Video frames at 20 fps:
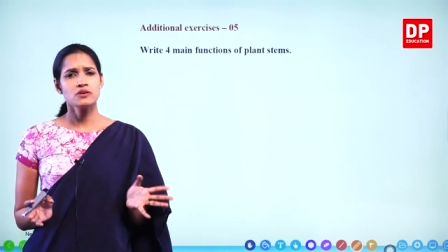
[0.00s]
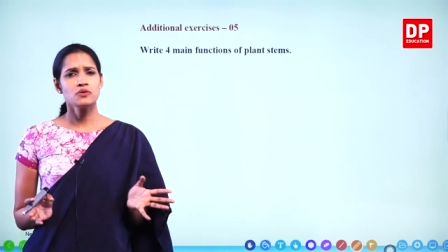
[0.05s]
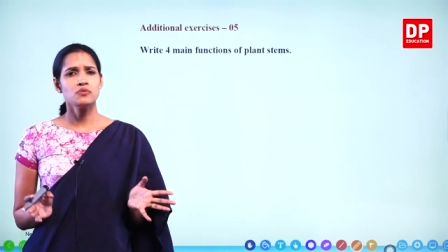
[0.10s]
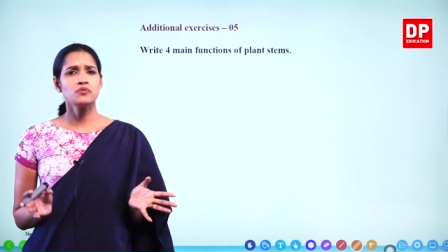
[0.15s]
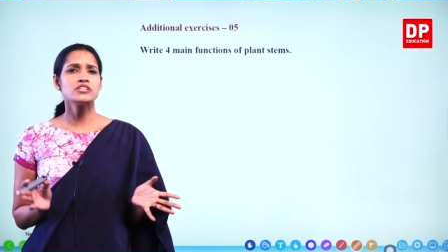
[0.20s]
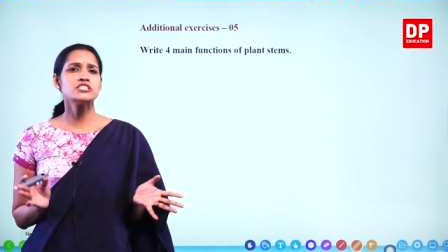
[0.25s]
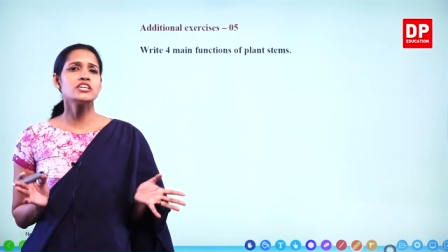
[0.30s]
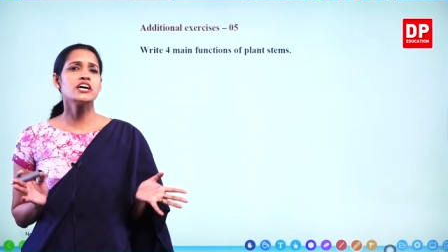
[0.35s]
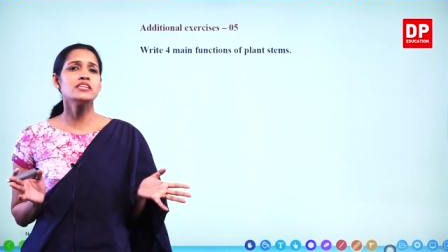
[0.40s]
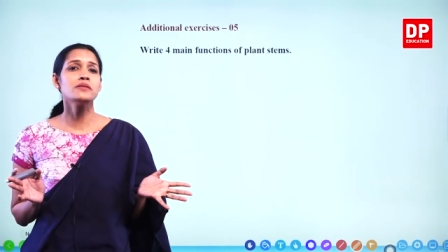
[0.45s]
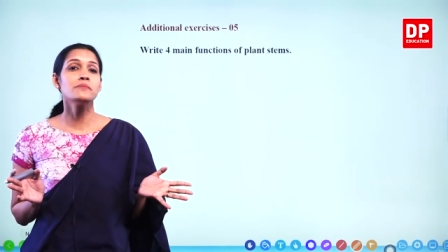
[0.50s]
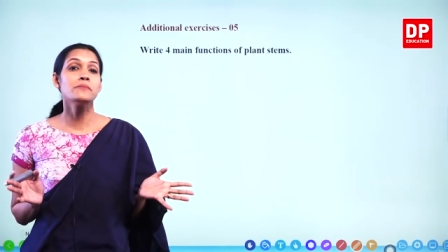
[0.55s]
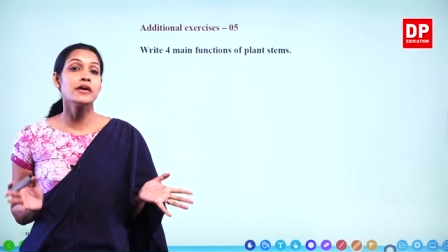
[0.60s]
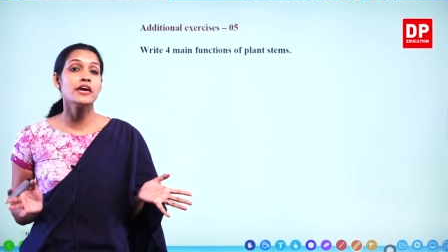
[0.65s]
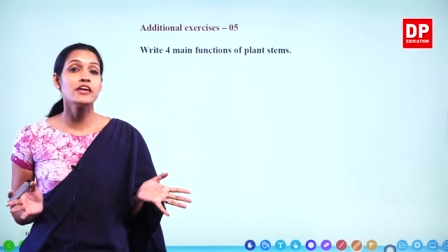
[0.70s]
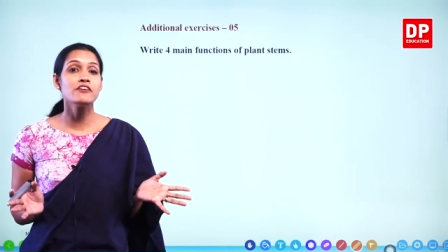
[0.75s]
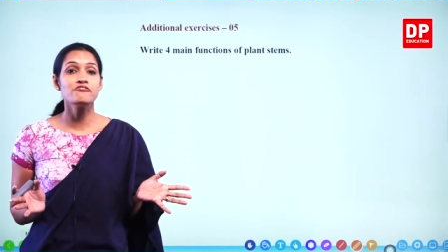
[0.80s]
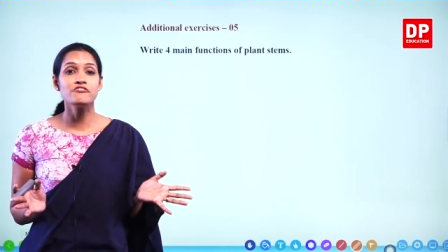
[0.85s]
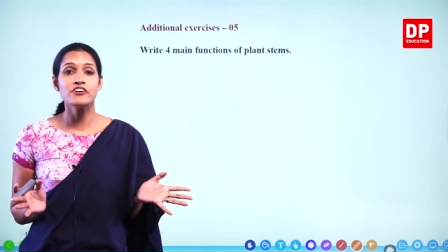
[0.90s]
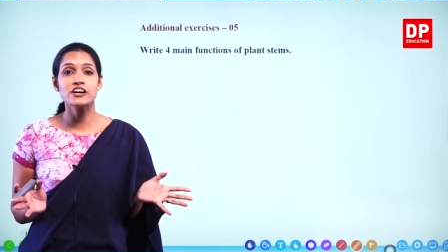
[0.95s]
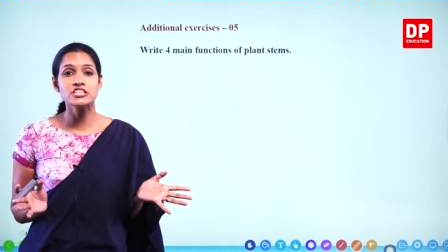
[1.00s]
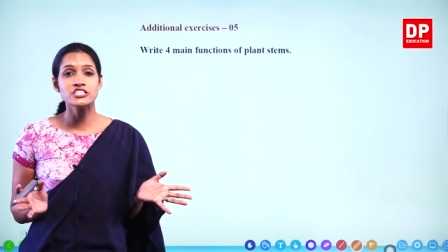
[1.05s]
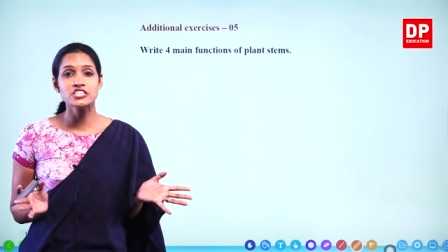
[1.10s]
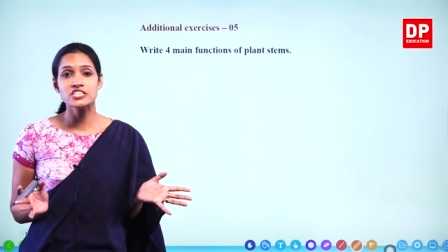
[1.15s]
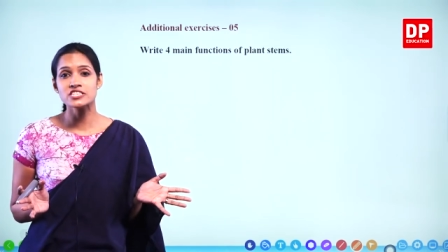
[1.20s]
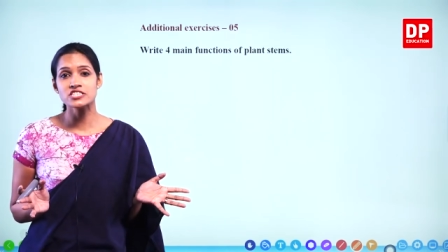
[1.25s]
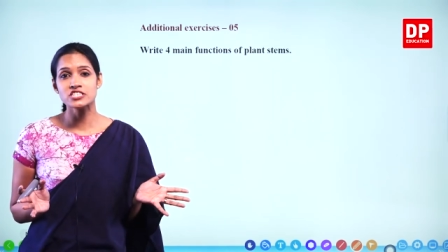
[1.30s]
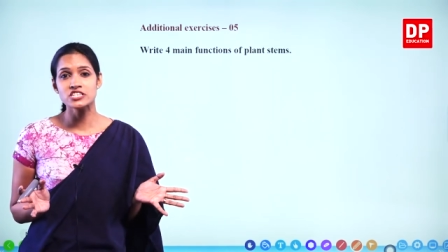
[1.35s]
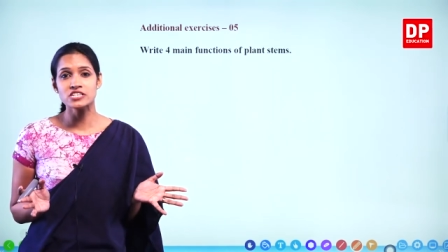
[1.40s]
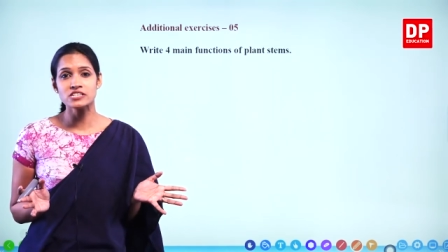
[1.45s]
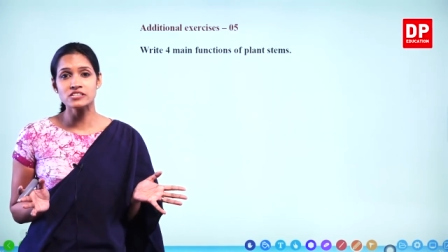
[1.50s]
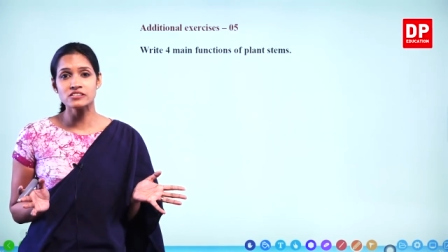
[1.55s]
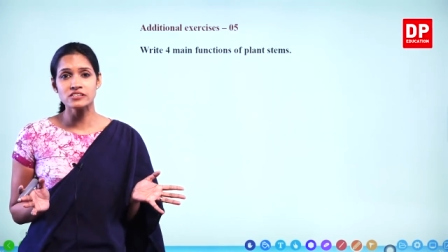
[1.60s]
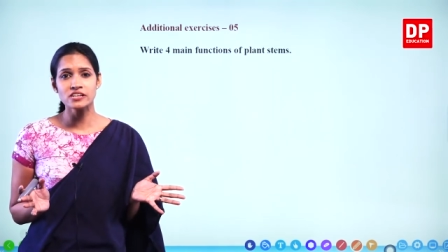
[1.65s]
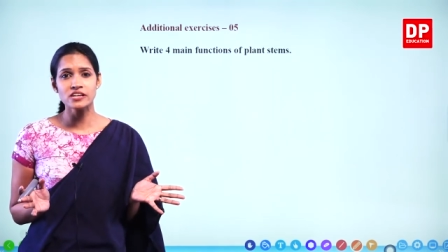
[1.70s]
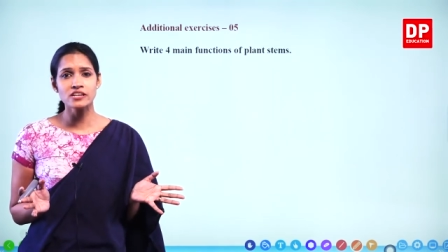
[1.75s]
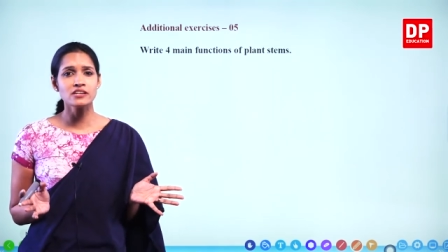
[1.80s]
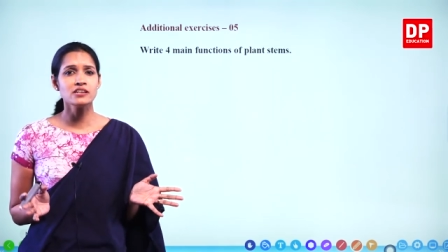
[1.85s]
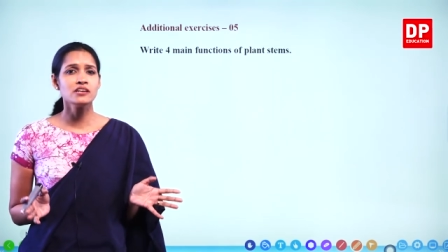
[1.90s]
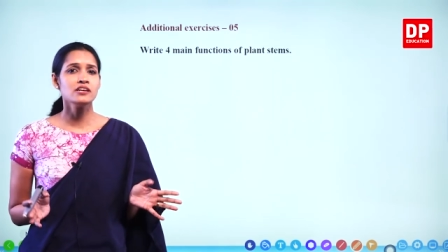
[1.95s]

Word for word: What are the main functions, children?